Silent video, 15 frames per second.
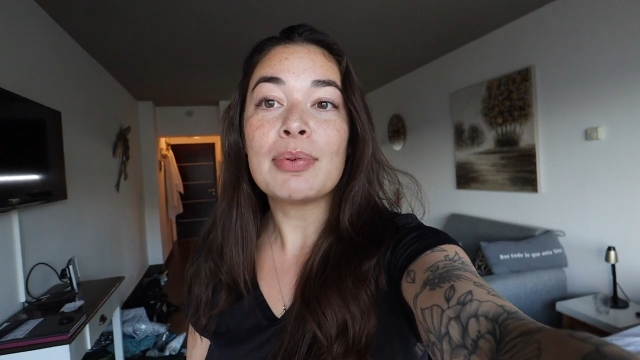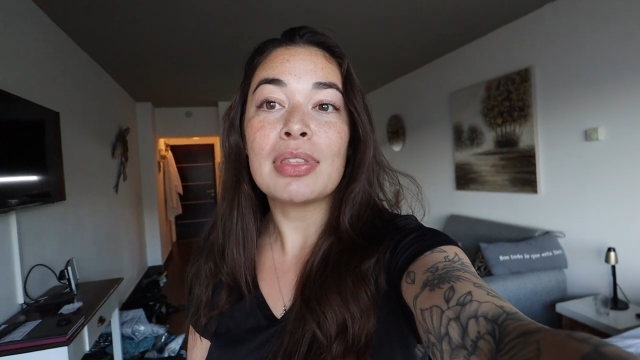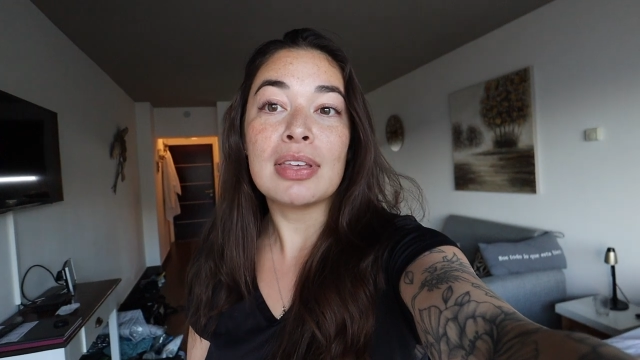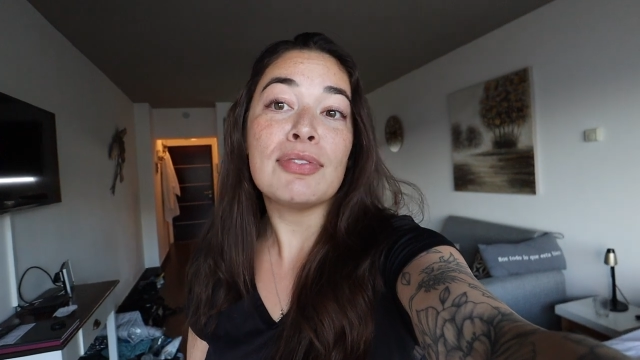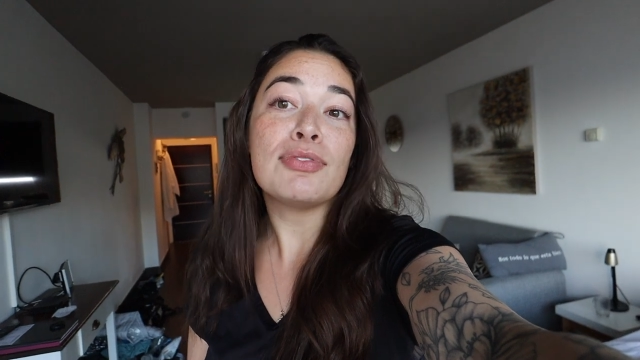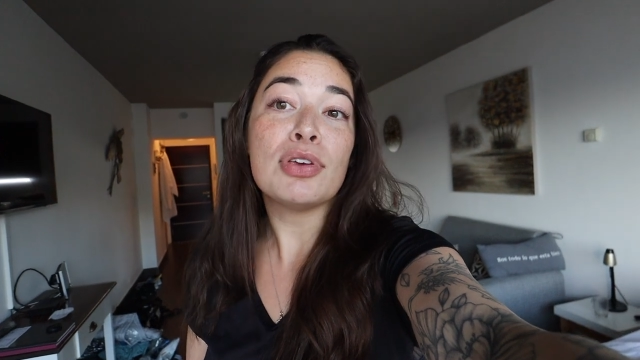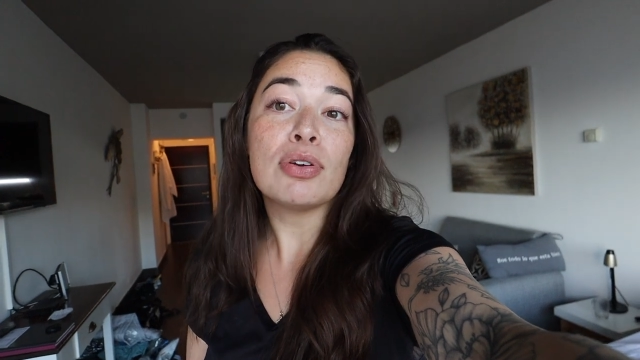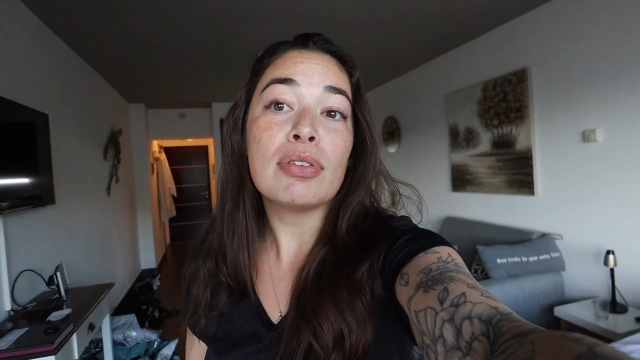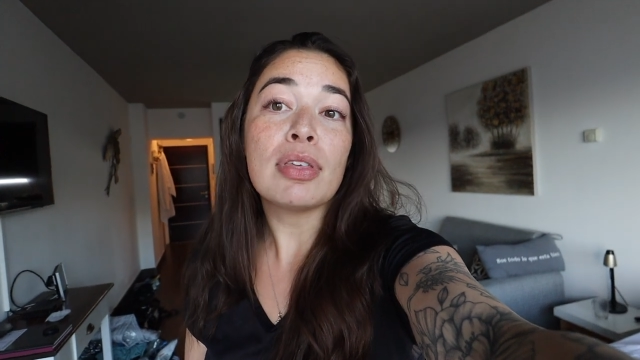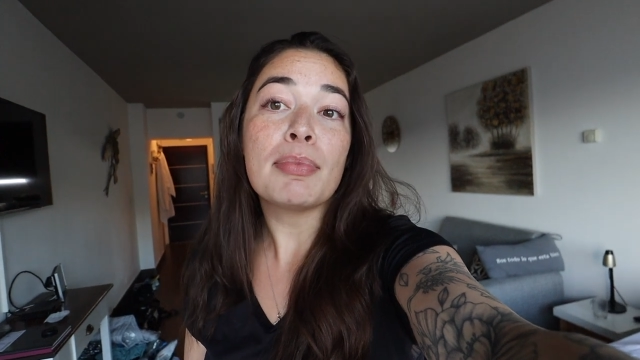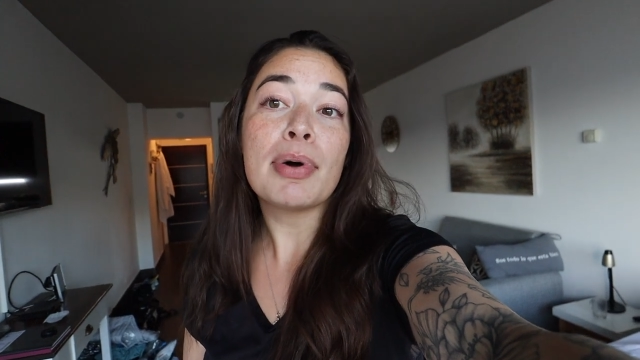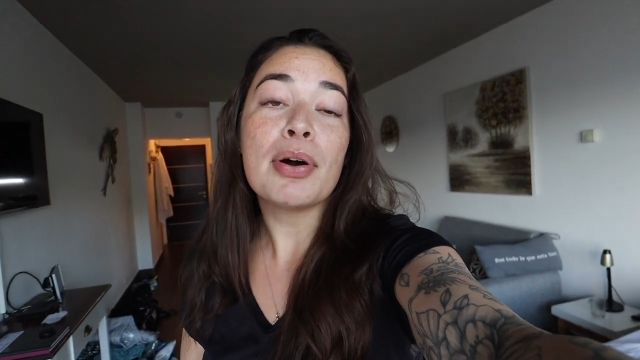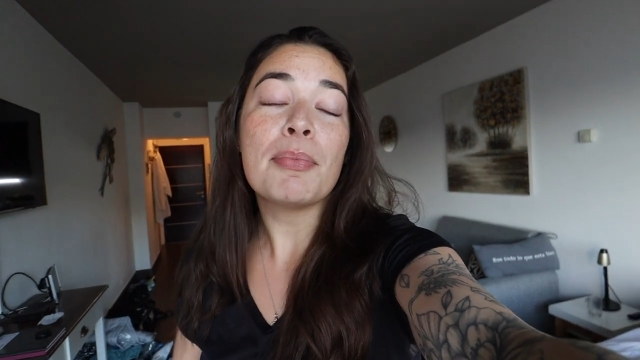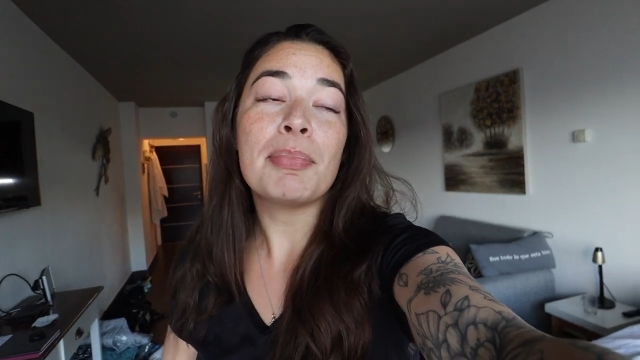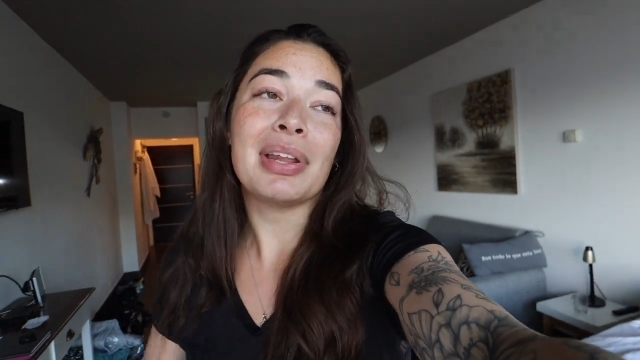within view of the
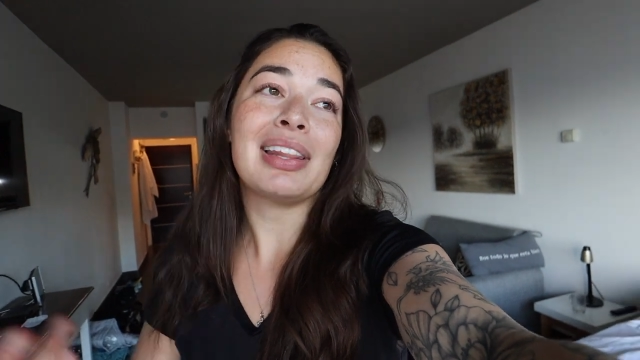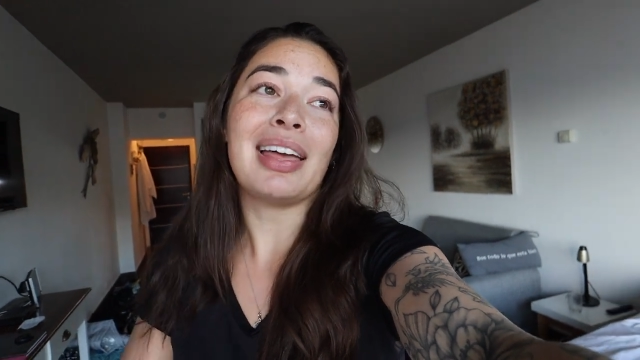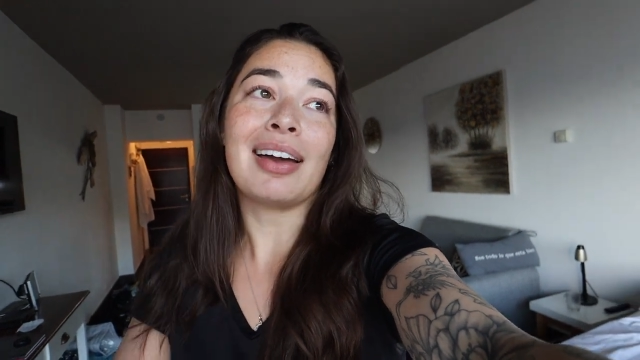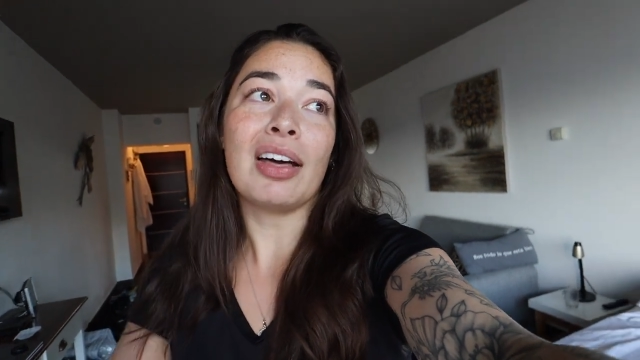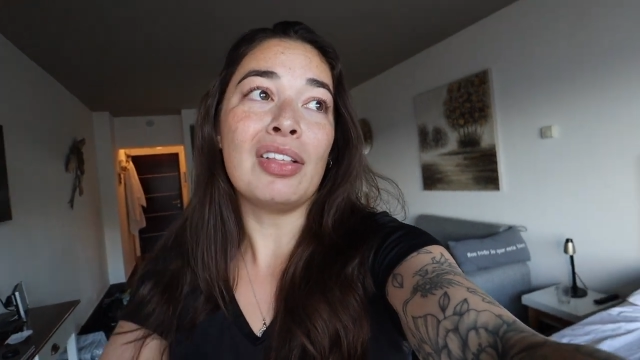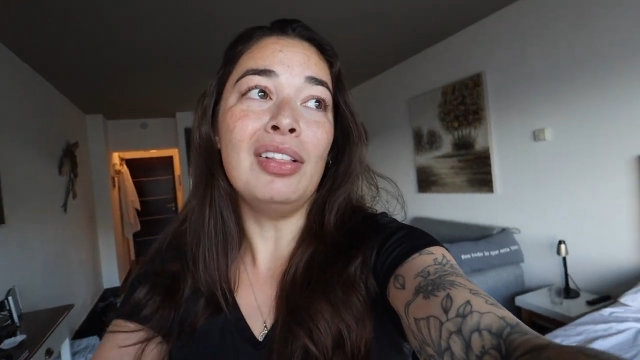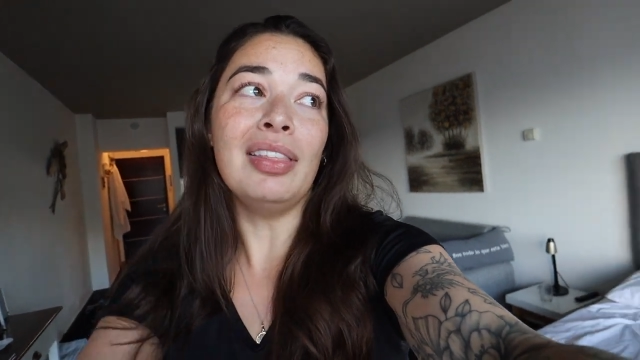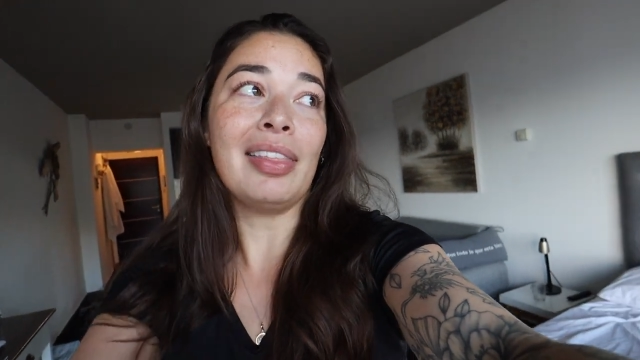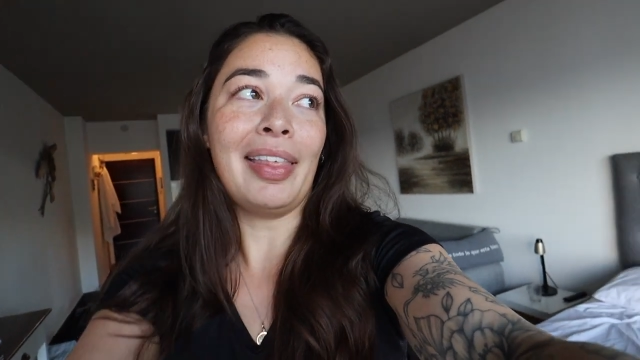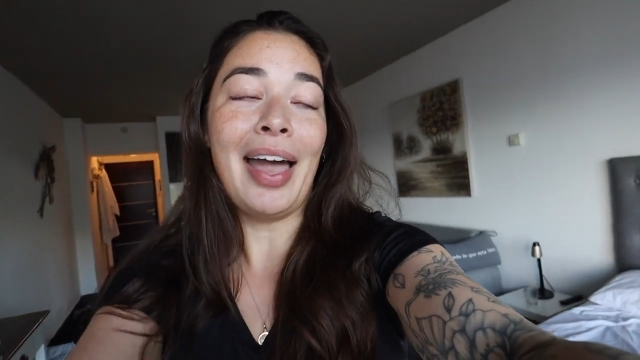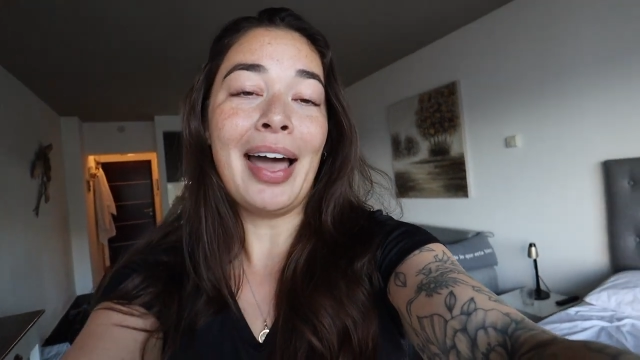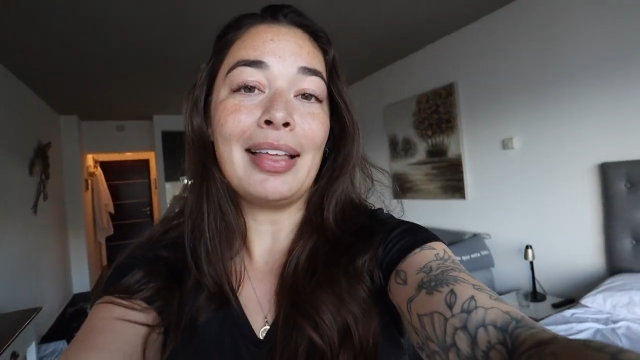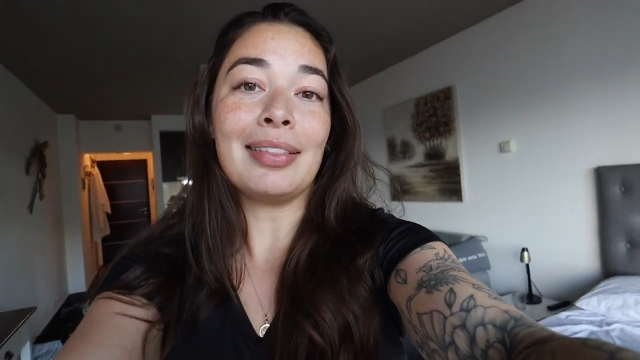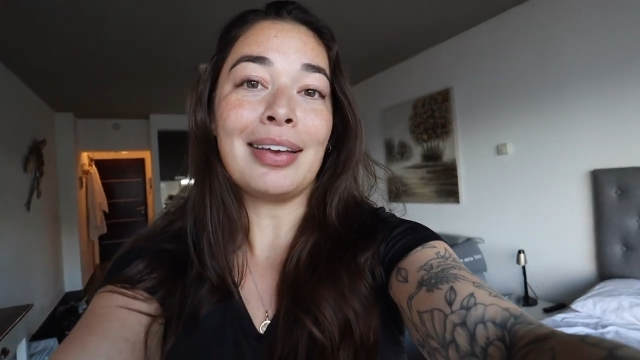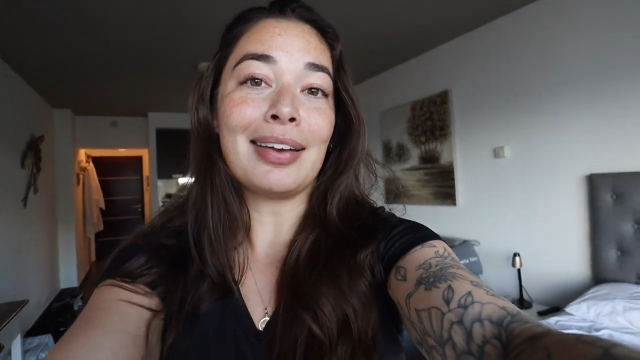boat, but like, other than
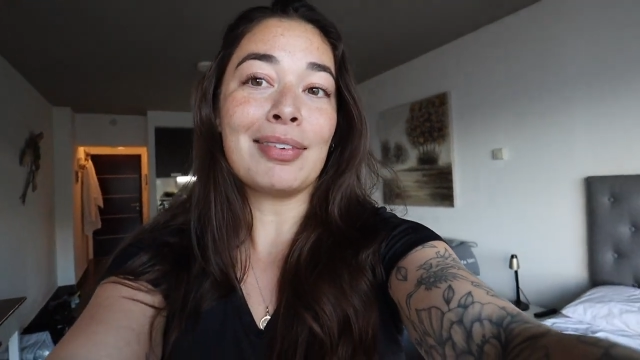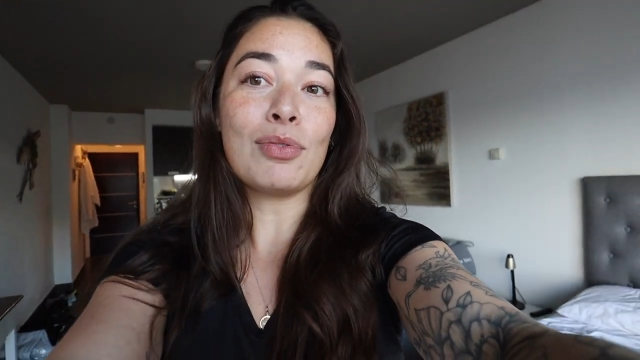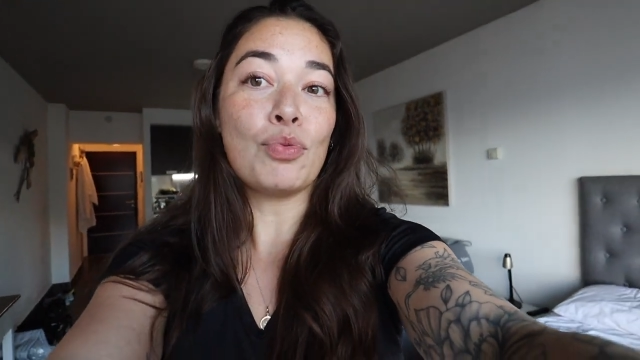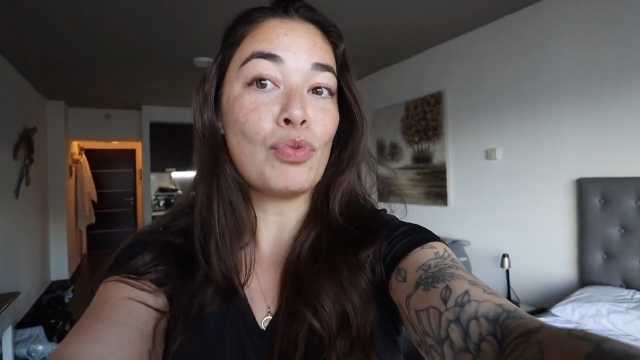that, like,